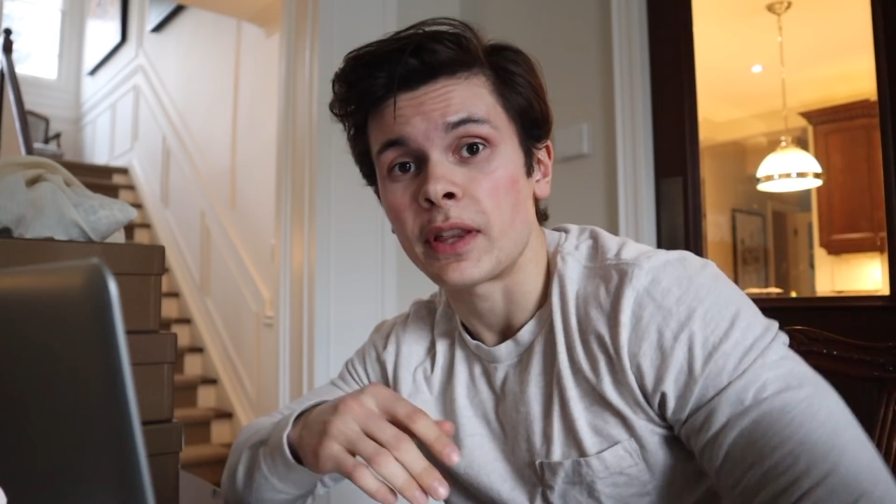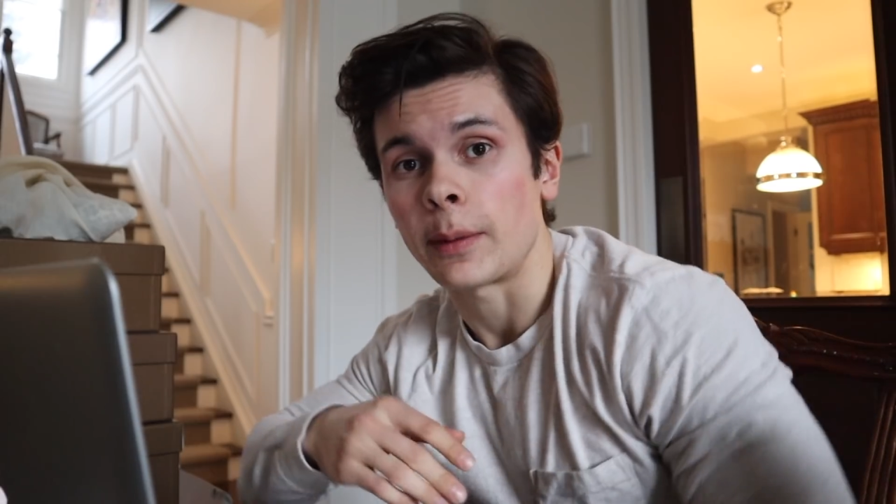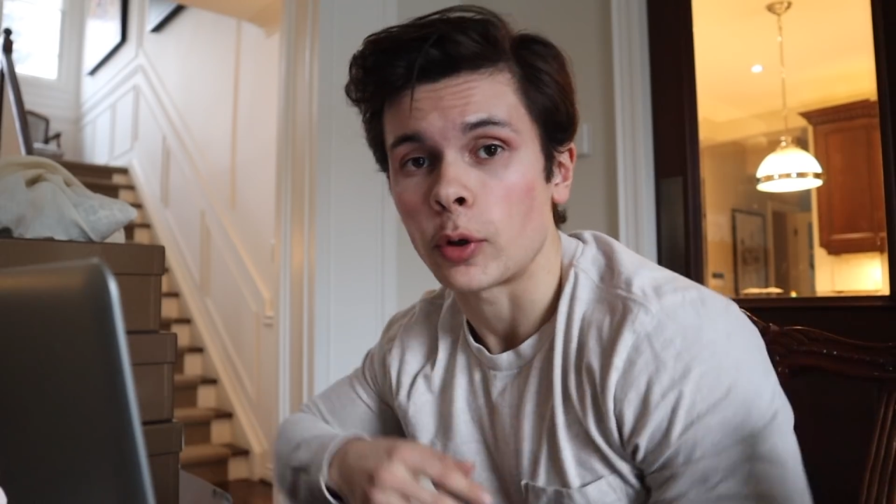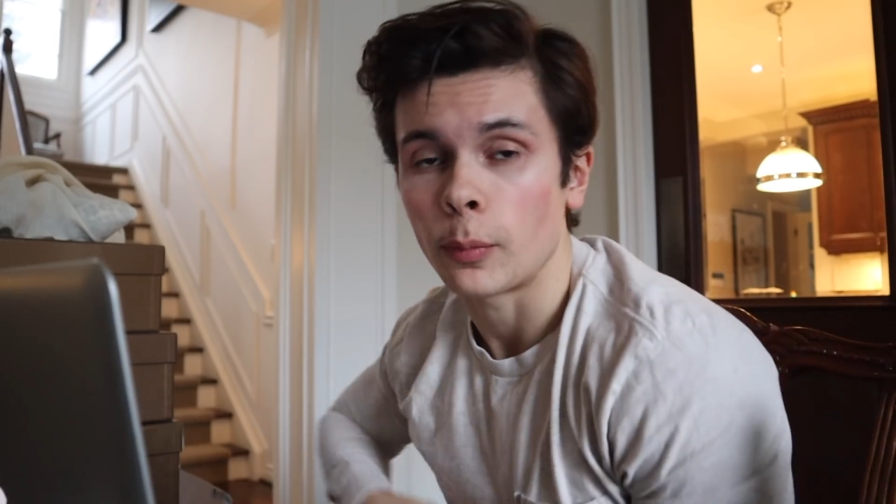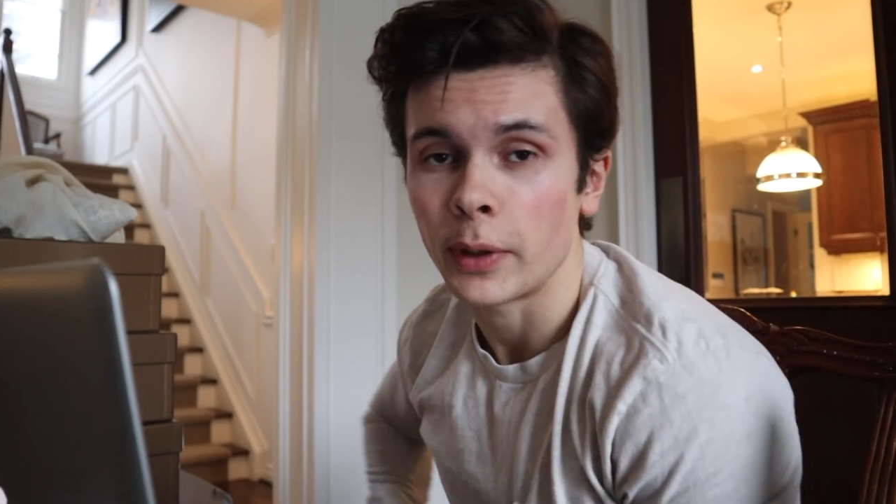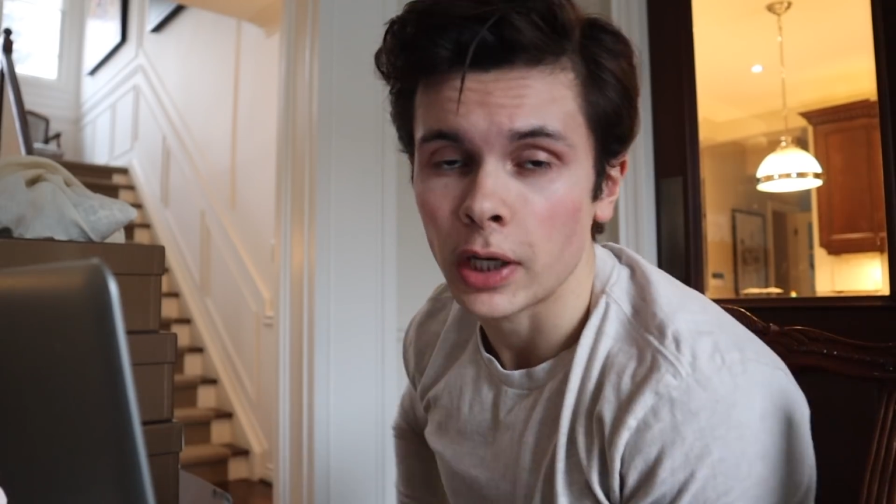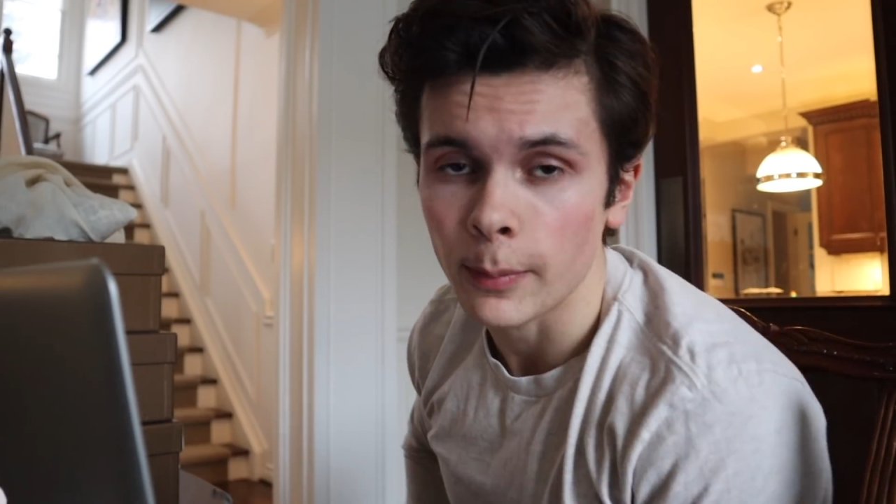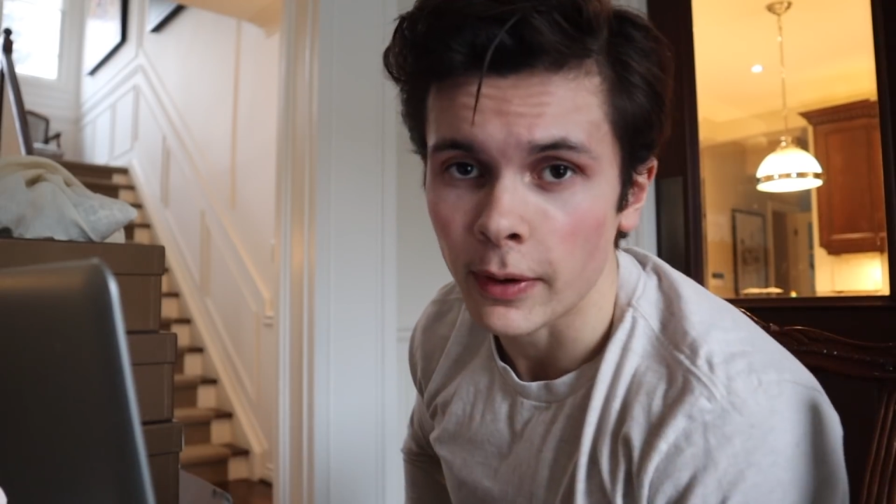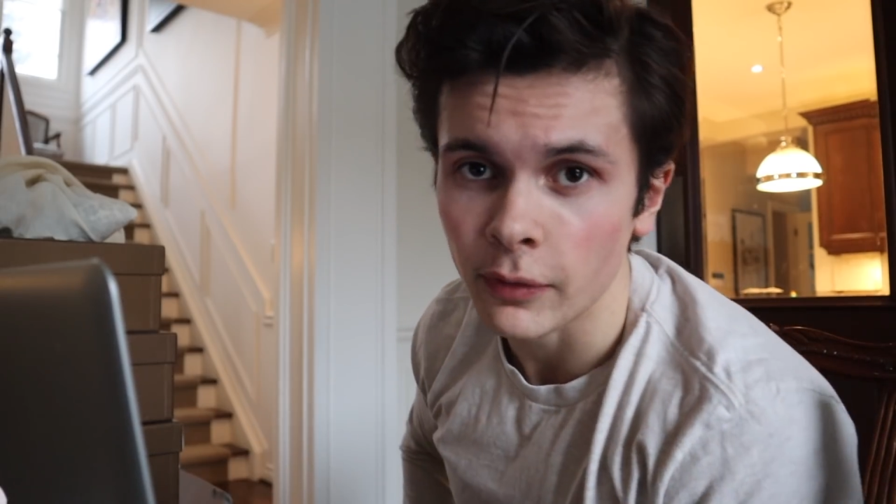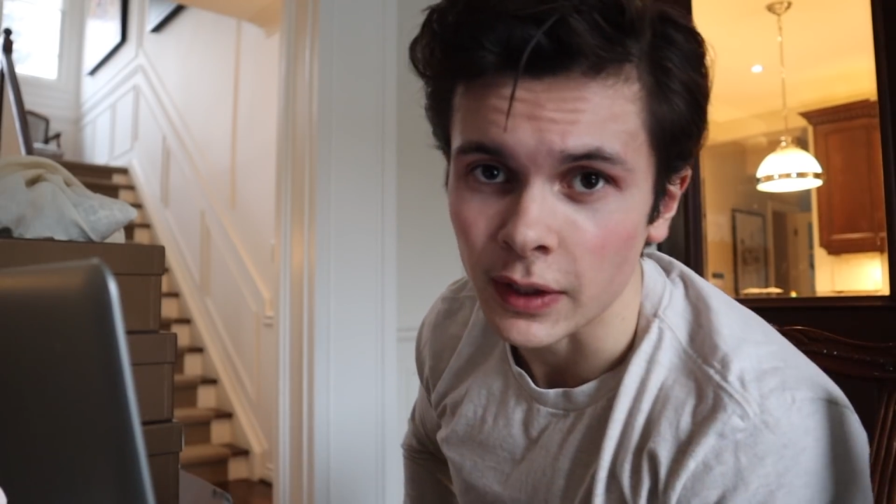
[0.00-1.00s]
And then I'm gonna go pick up
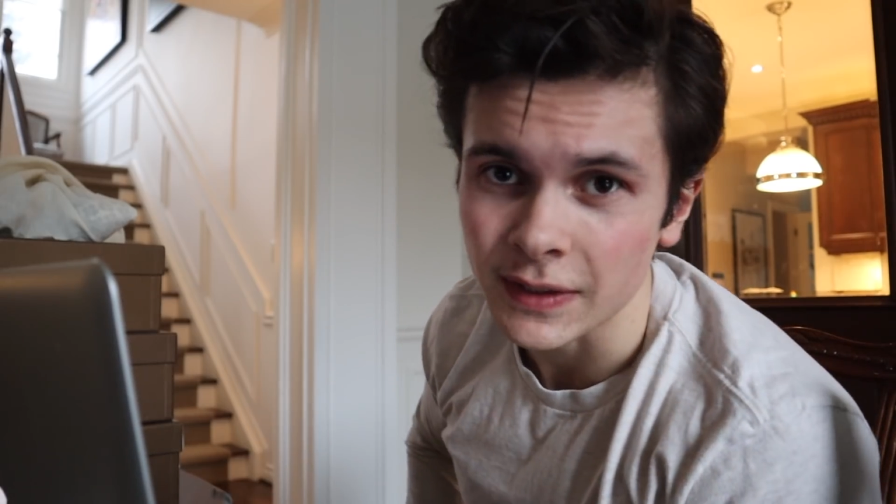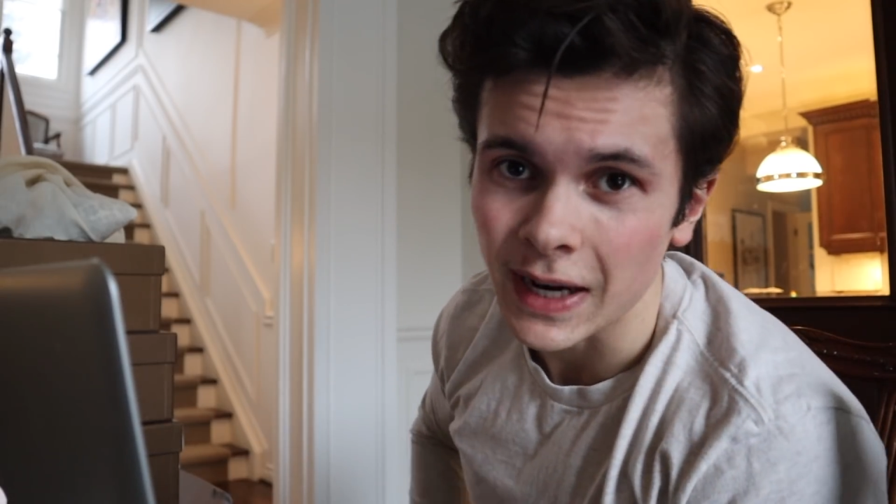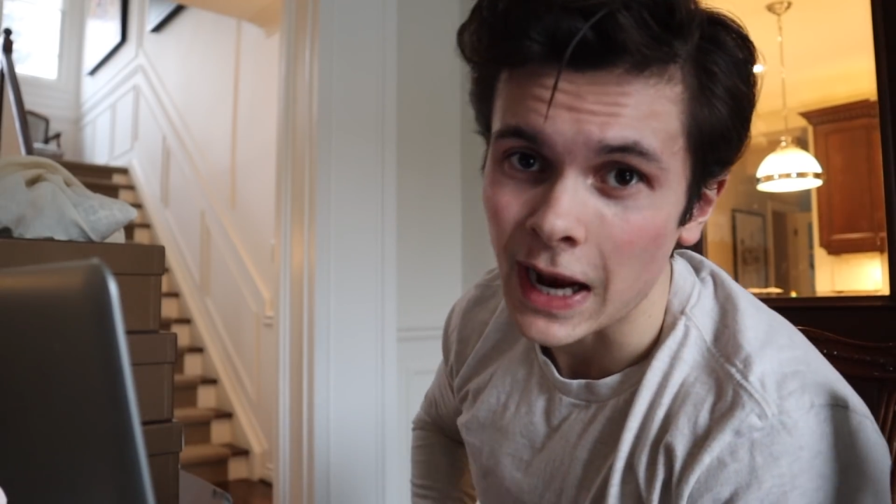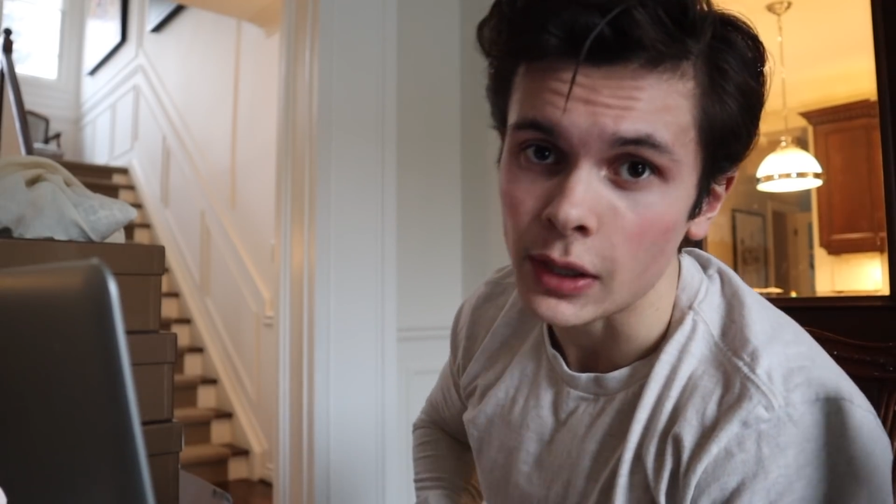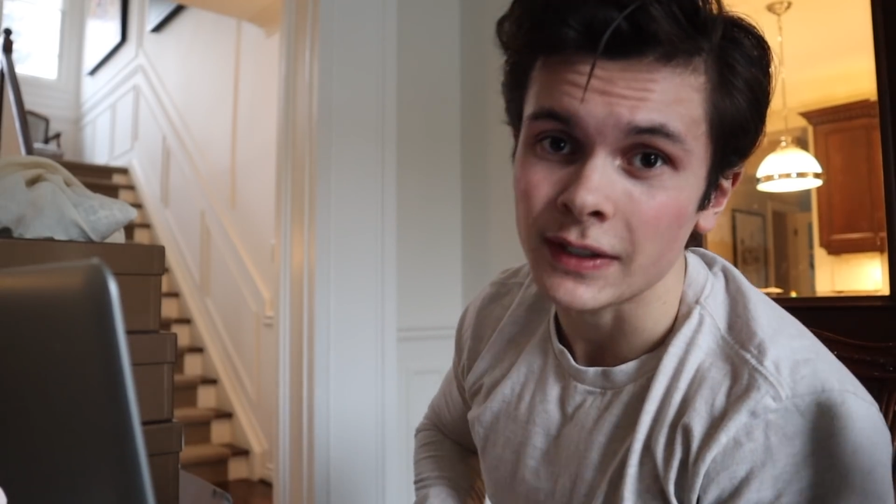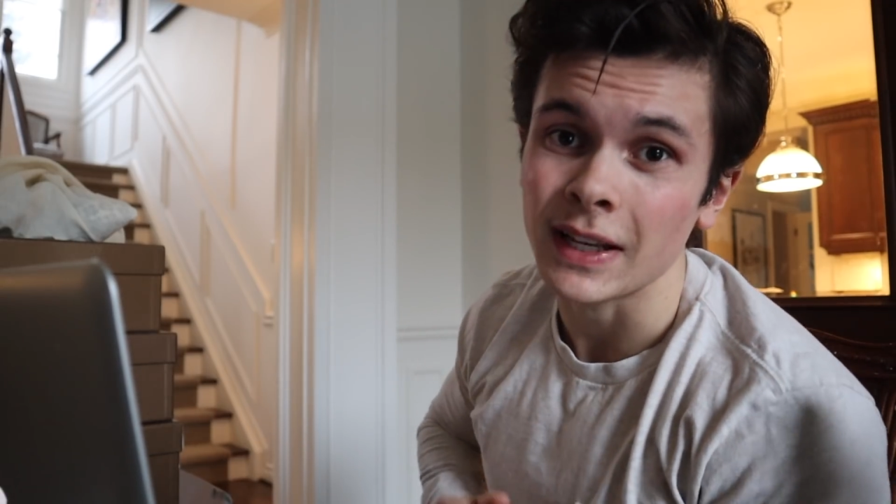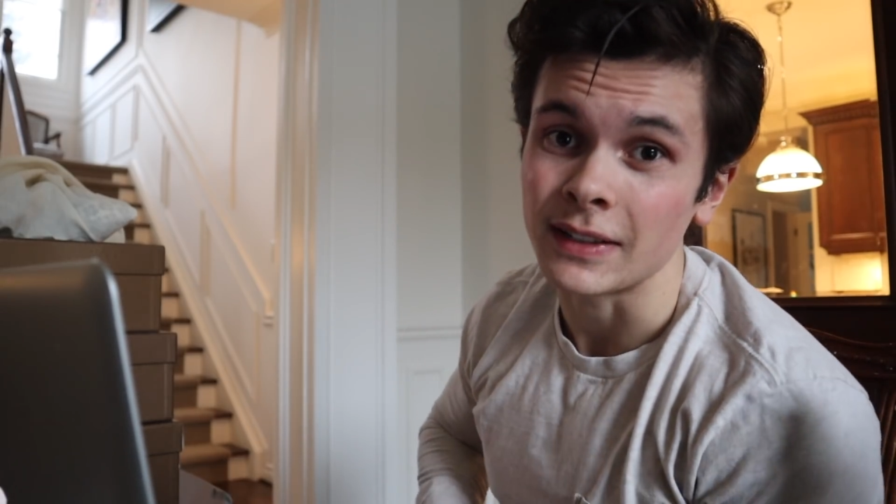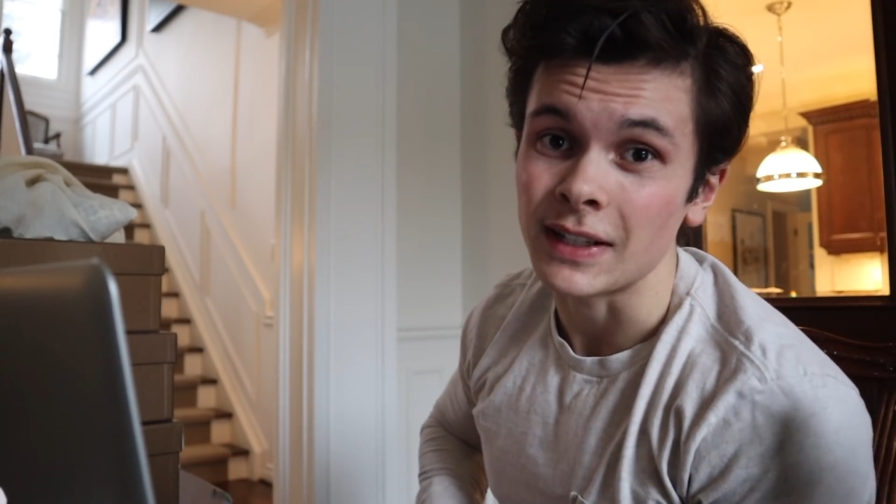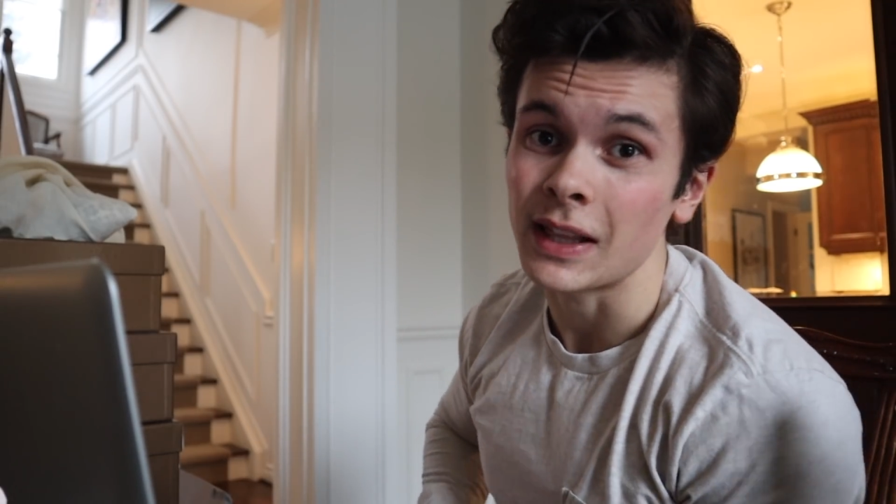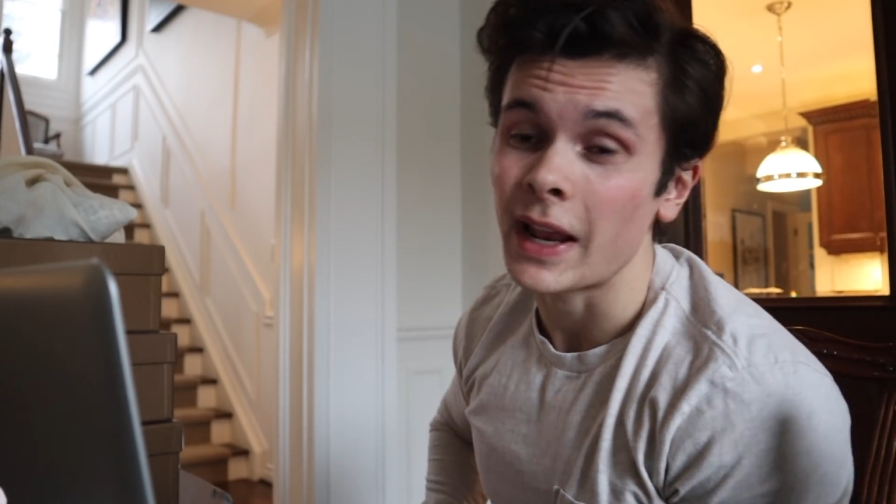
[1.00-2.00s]
my friends, Alex
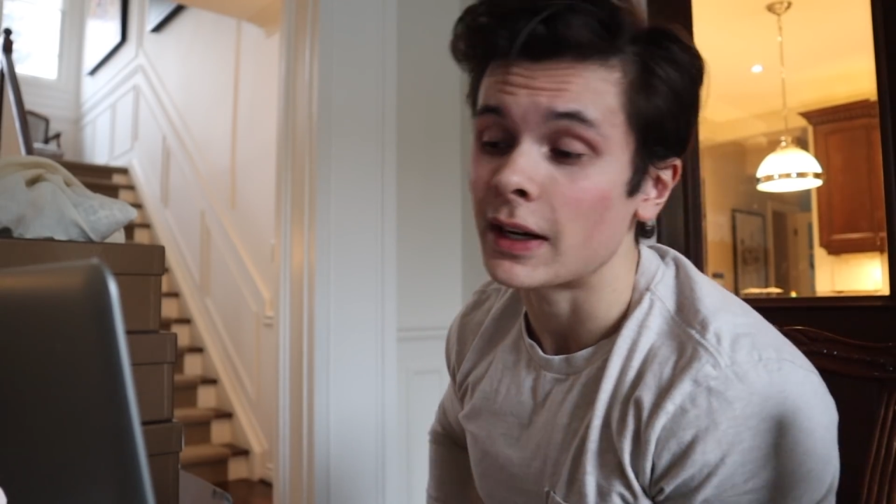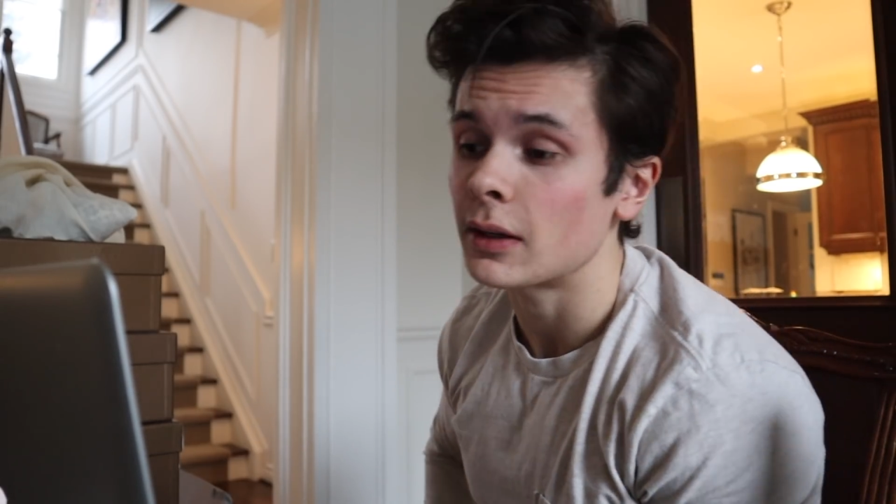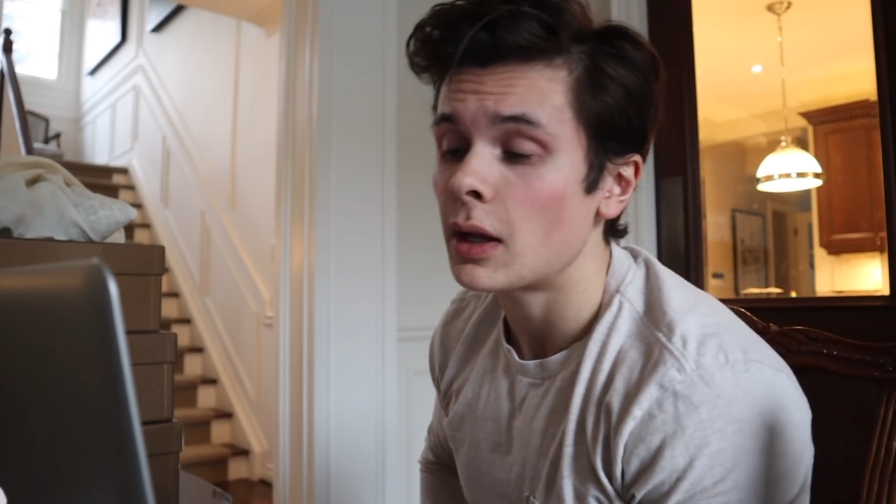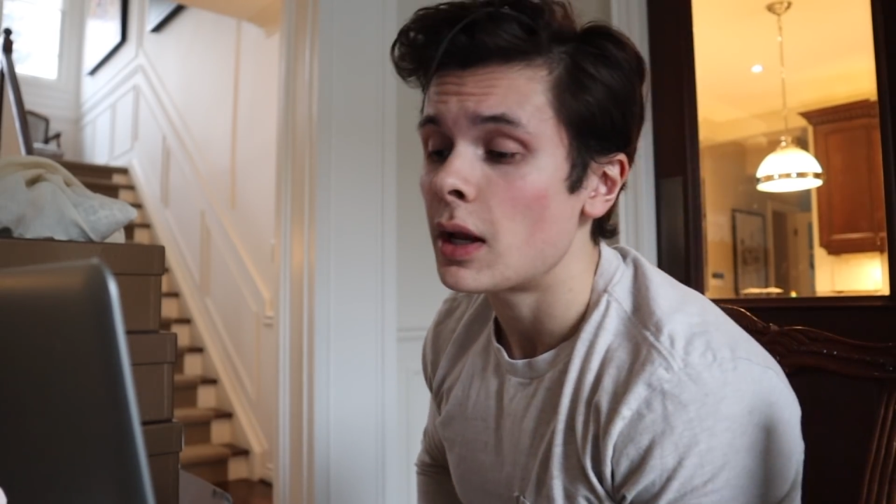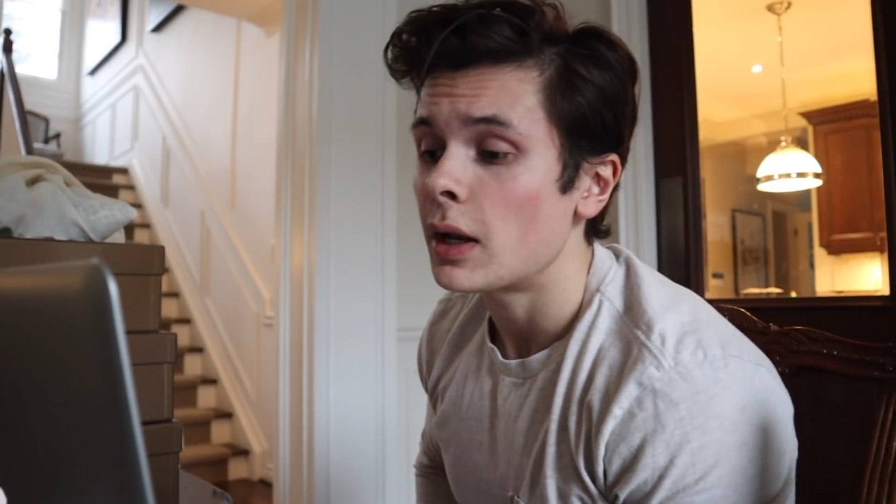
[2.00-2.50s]
and D-Lan.